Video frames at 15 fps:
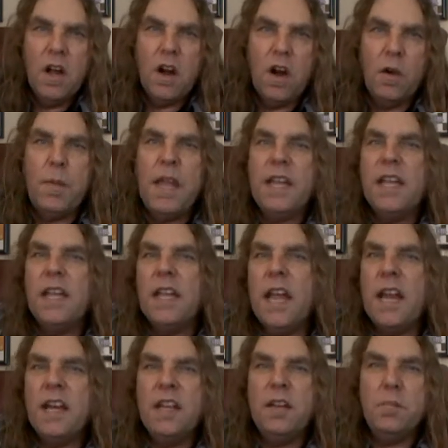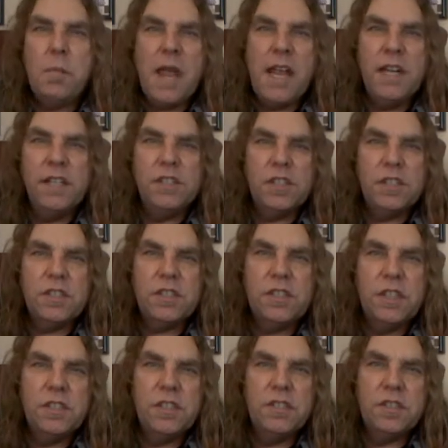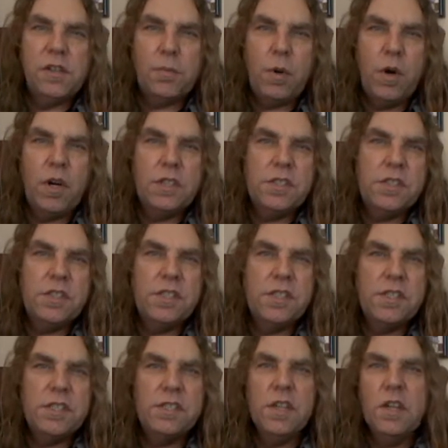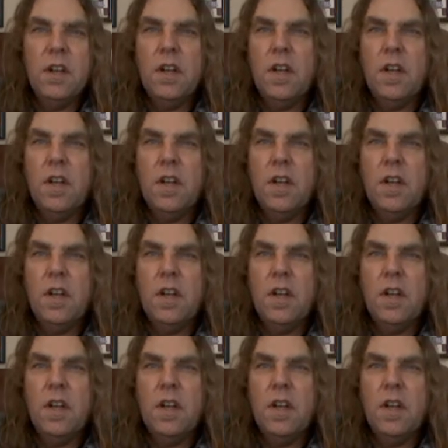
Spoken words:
or making any major decisions or purchases,